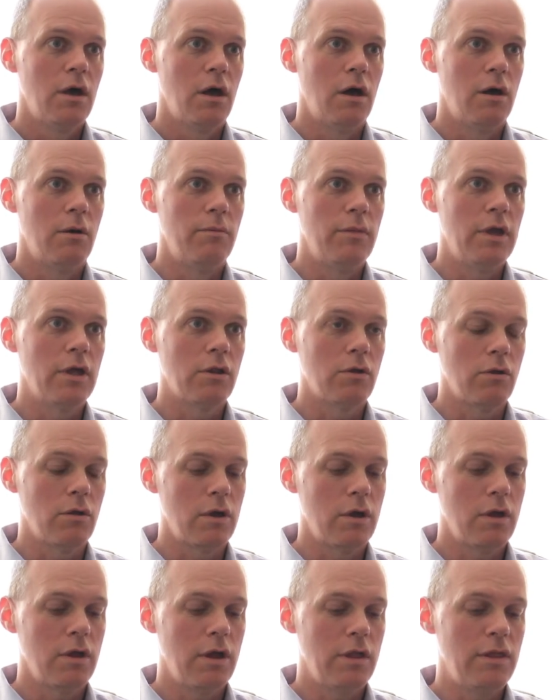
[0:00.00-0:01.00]

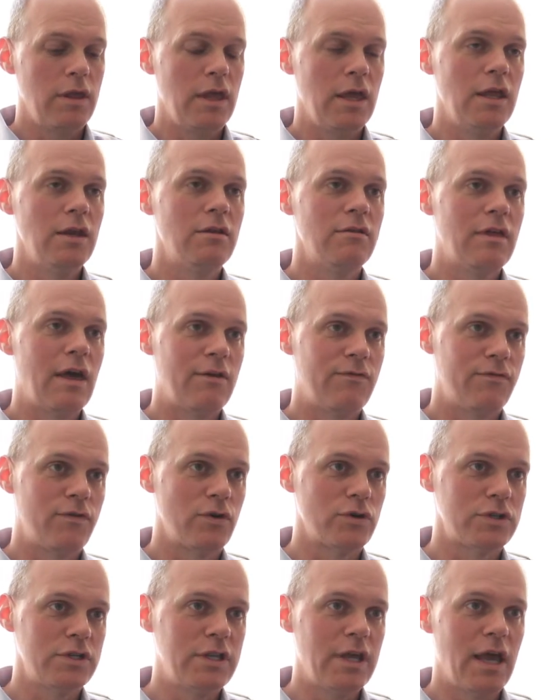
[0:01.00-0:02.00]
At the end of that
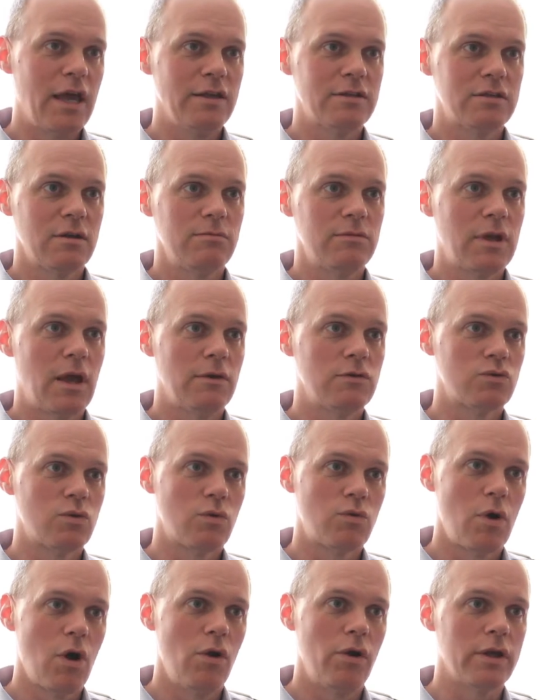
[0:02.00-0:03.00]
first day, sometimes we're
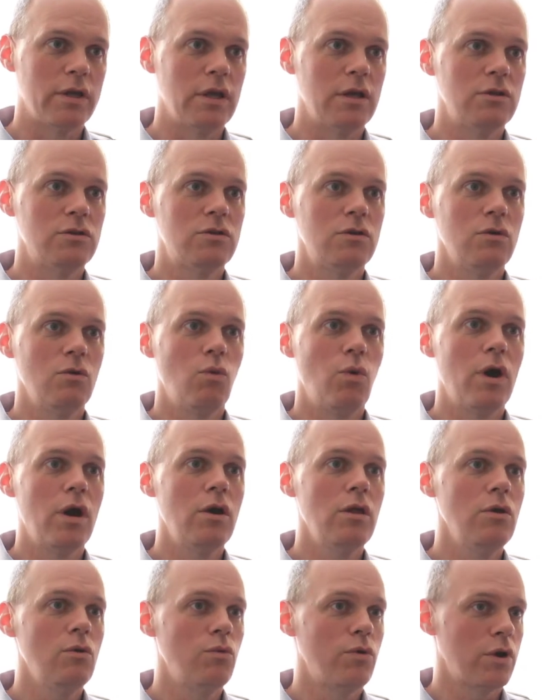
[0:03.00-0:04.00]
rolling into
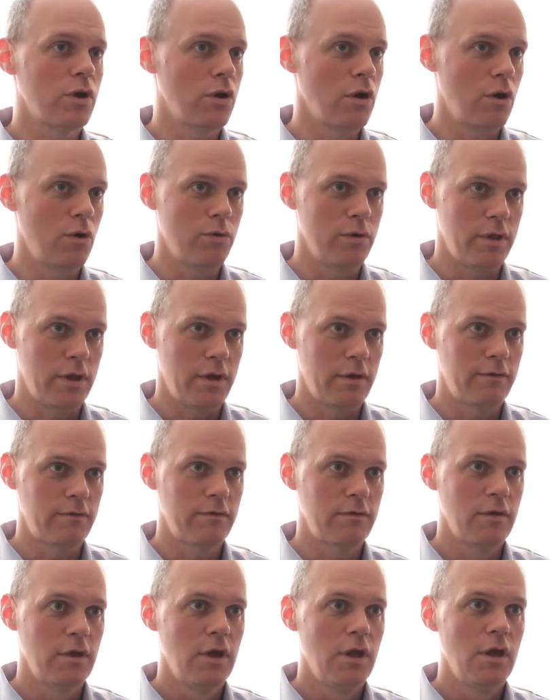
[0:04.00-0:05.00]
where do you want to go with
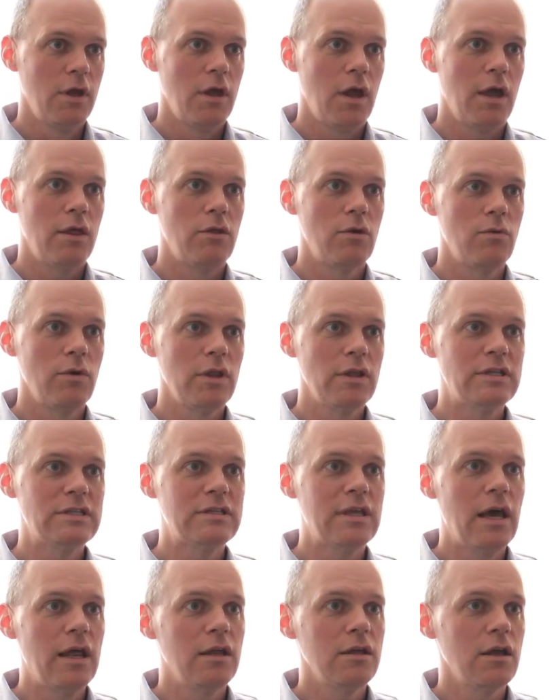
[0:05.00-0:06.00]
this, and they're really
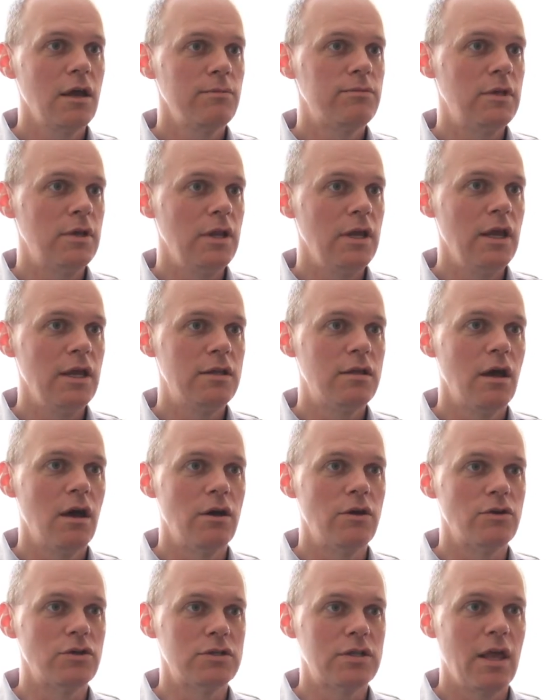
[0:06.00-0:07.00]
setting up the need to
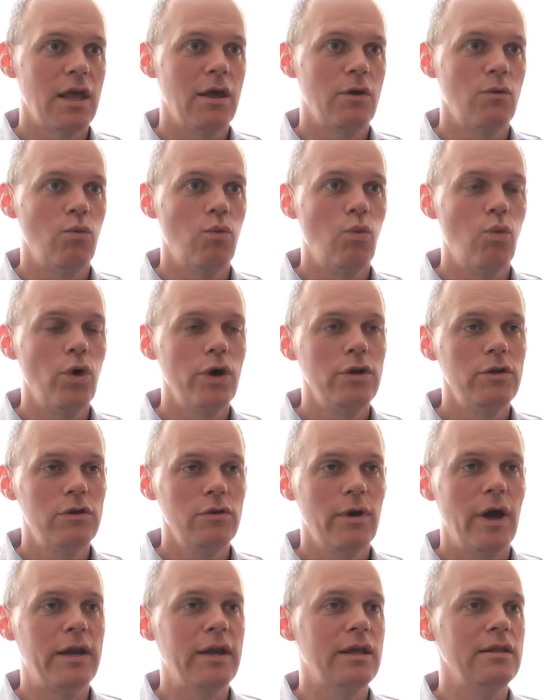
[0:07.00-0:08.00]
understand what
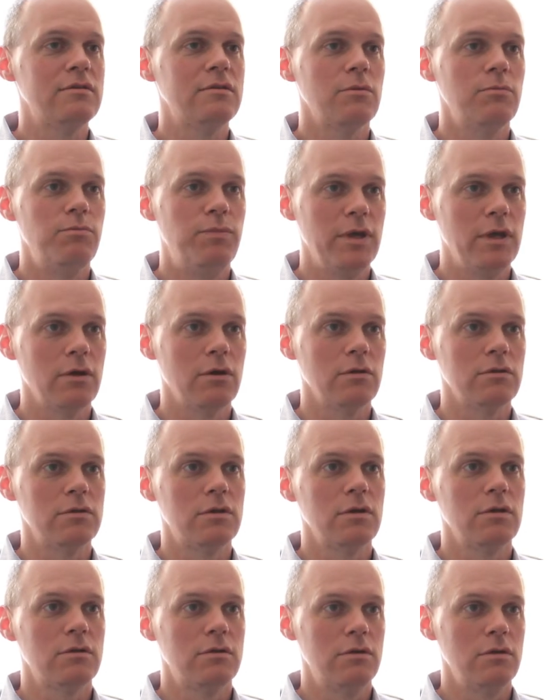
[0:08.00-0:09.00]
do I need to
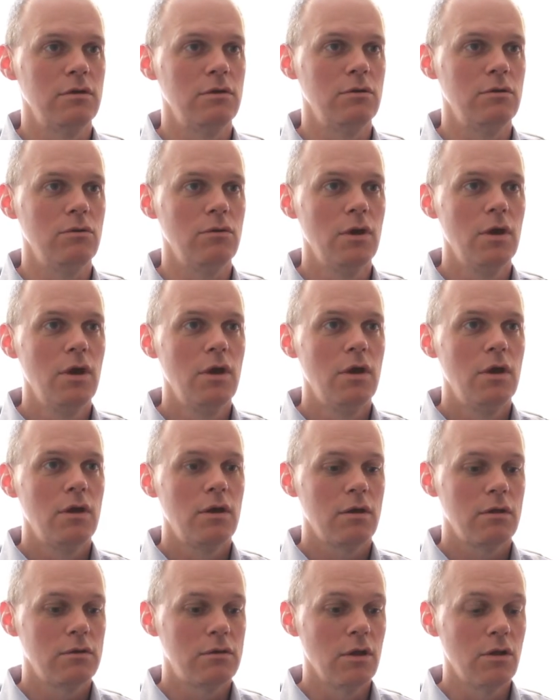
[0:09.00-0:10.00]
build to
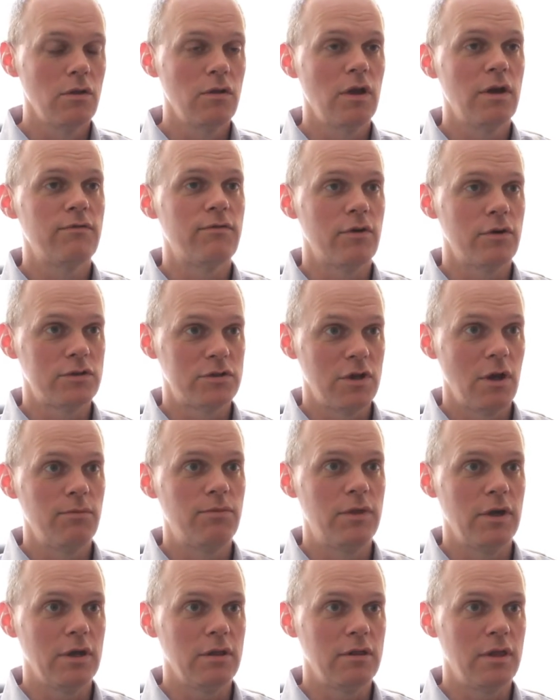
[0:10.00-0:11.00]
deliver
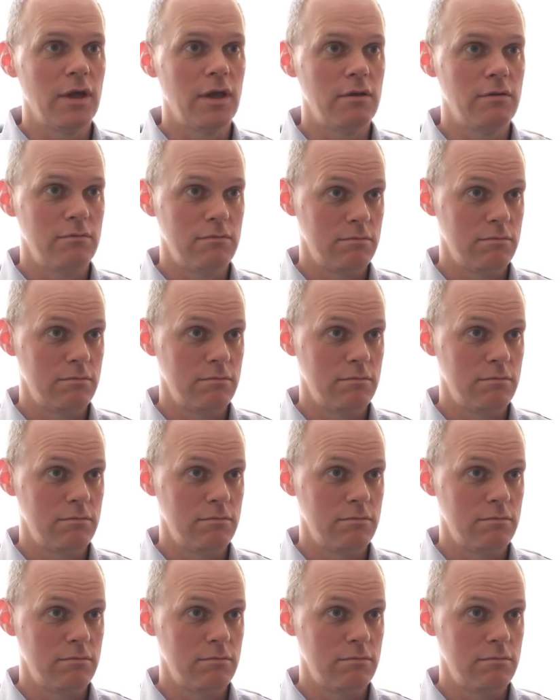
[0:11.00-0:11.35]
something that